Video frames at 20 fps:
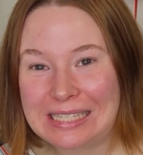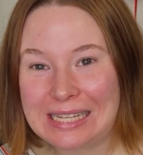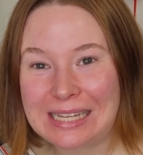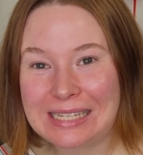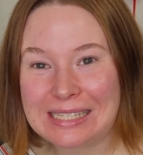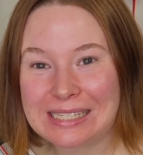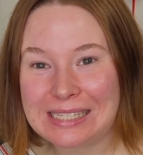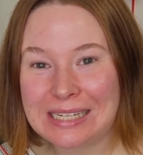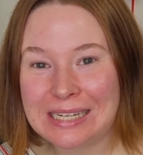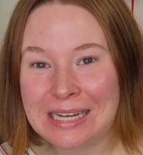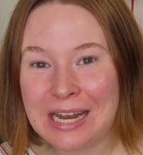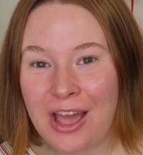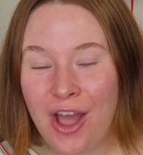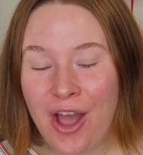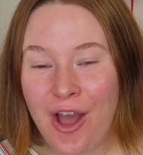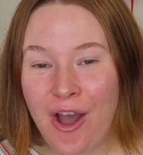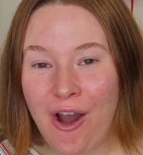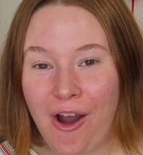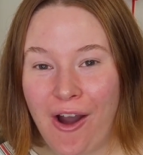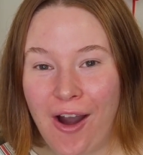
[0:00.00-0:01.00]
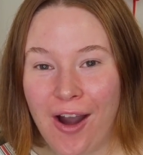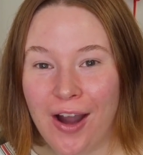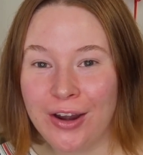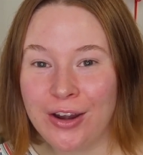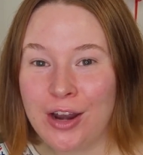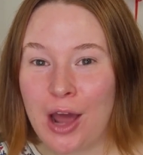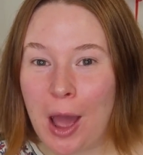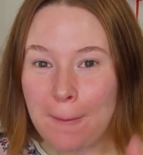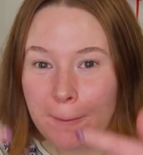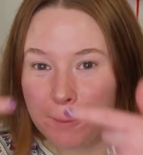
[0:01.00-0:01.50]
lesson on
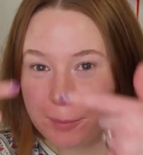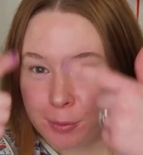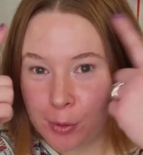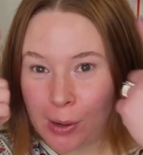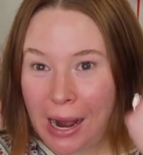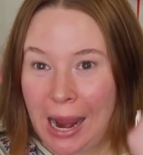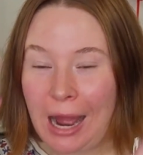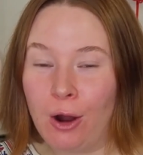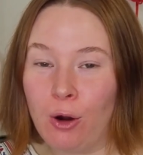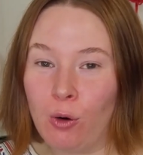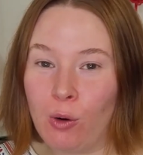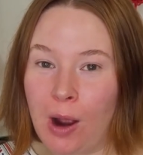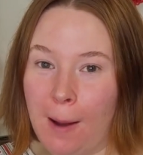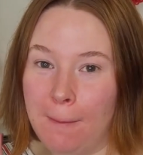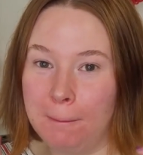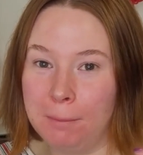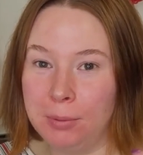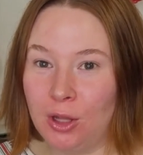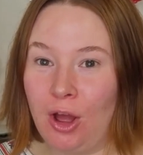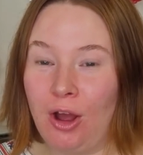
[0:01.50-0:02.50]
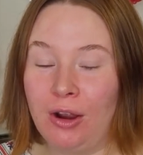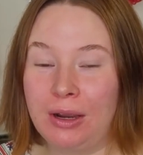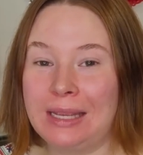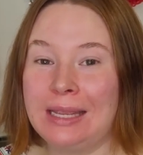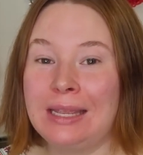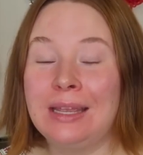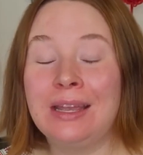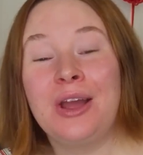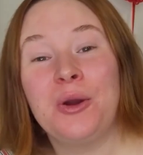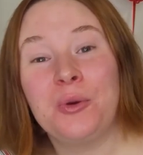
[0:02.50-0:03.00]
brow
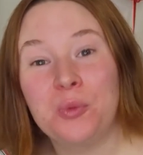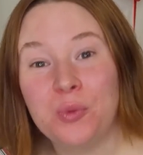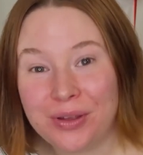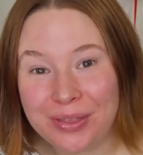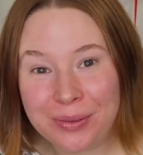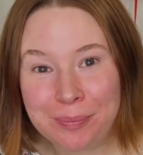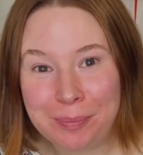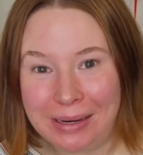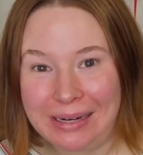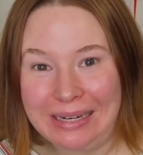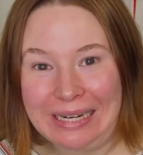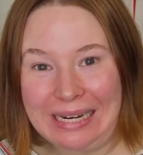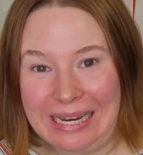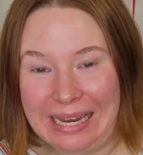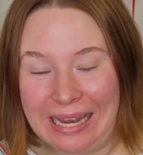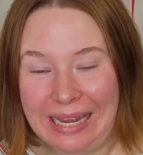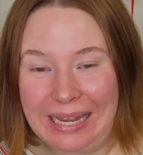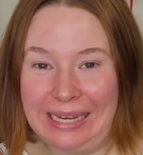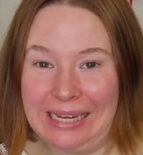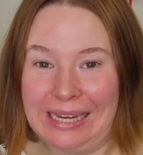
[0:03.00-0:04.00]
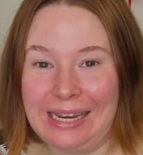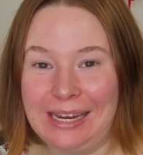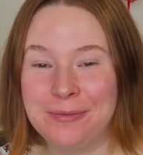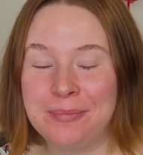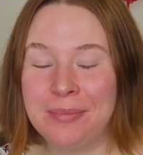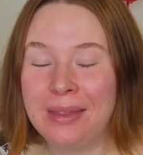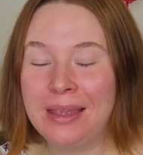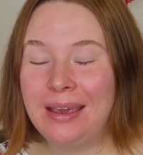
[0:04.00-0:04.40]
blocking with Mary Kay.